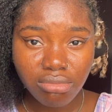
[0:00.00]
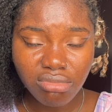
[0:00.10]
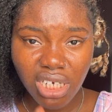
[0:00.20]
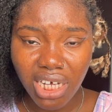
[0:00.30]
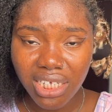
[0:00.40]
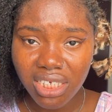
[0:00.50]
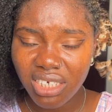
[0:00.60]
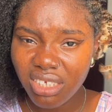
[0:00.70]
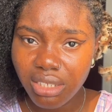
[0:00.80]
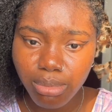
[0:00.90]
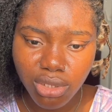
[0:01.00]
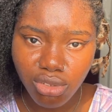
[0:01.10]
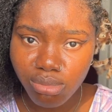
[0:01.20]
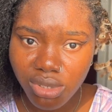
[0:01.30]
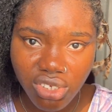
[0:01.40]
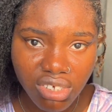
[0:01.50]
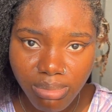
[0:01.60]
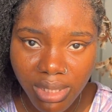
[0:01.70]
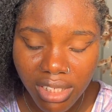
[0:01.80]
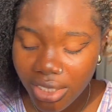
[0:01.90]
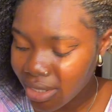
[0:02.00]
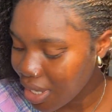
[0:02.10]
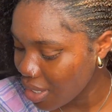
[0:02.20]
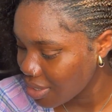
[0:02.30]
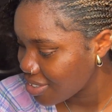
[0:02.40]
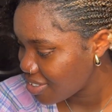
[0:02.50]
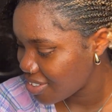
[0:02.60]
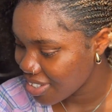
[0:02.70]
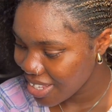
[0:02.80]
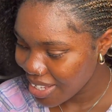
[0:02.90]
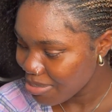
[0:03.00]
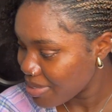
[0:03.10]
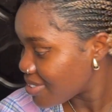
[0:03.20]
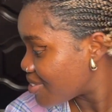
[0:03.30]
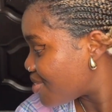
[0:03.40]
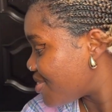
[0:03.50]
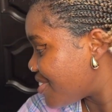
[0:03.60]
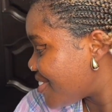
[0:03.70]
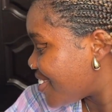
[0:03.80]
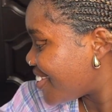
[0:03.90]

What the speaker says: I ain't a killer, but don't push me. Let me listen to this thing.